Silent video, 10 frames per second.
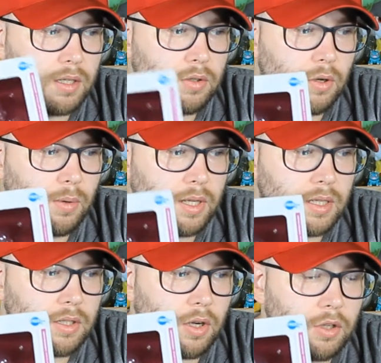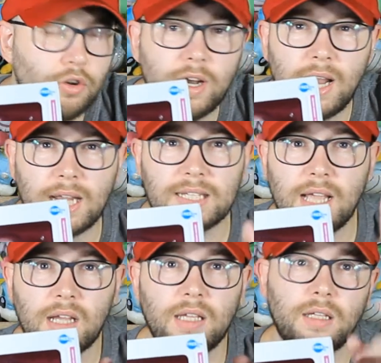I saw, where did I saw it? I saw it in
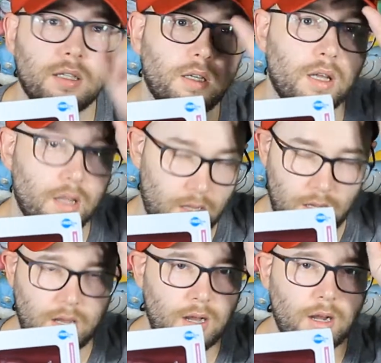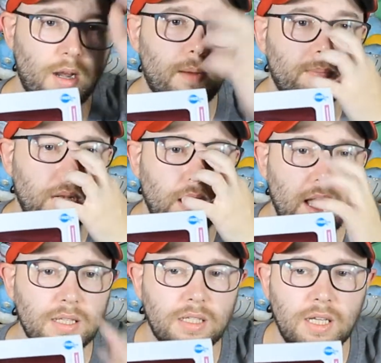Nagasaki
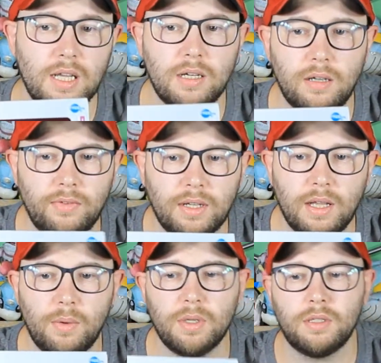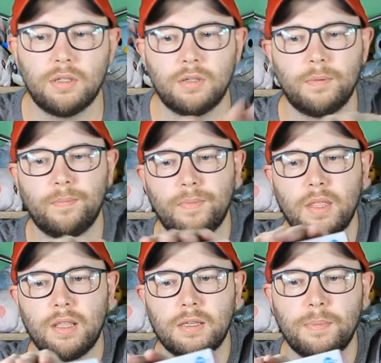last year, I think that was.
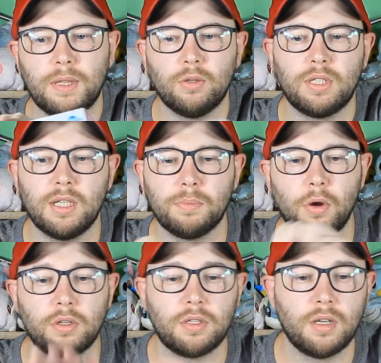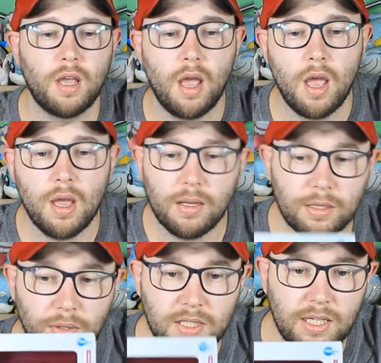It's a bit dusty, this box.
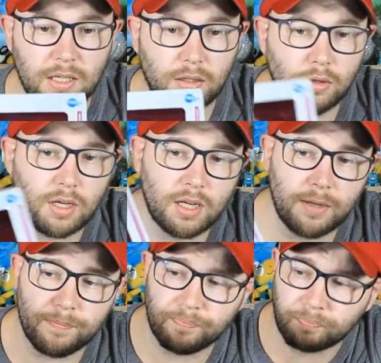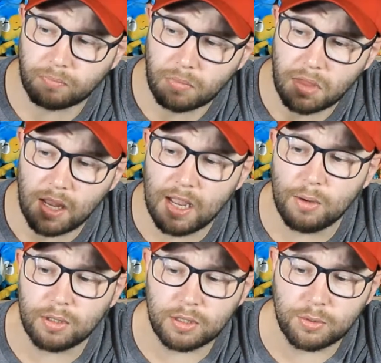This one's sealed, luckily.
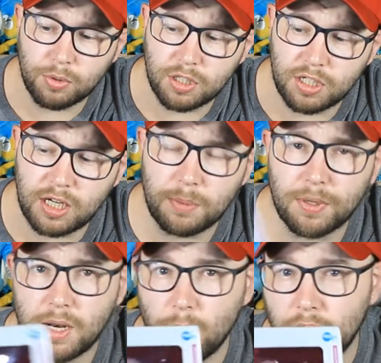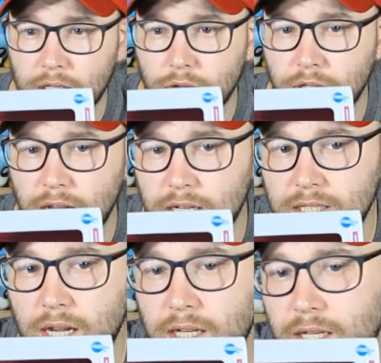It was cheaper than the one I saw in
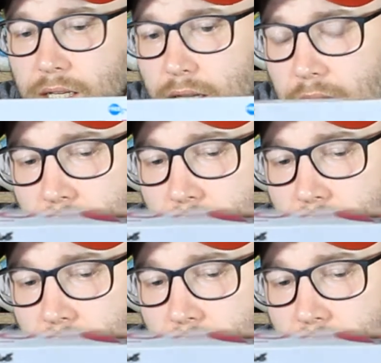Nagasaki.